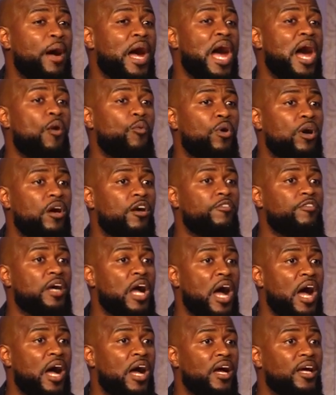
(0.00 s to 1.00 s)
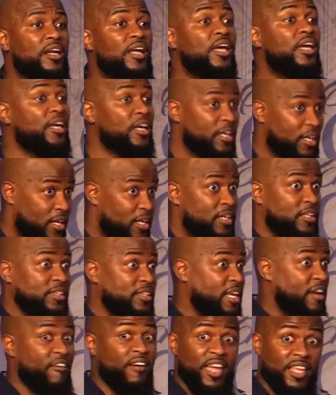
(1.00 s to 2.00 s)
power of God,
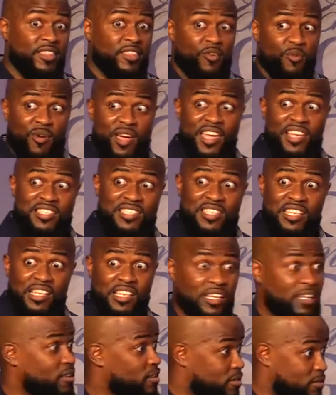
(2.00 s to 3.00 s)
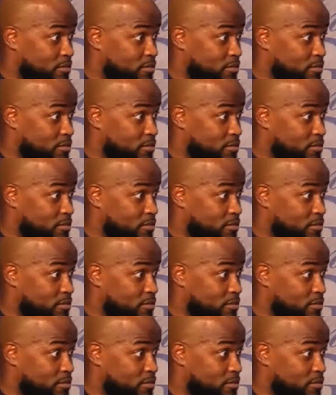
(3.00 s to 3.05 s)
they're at the Red Sea.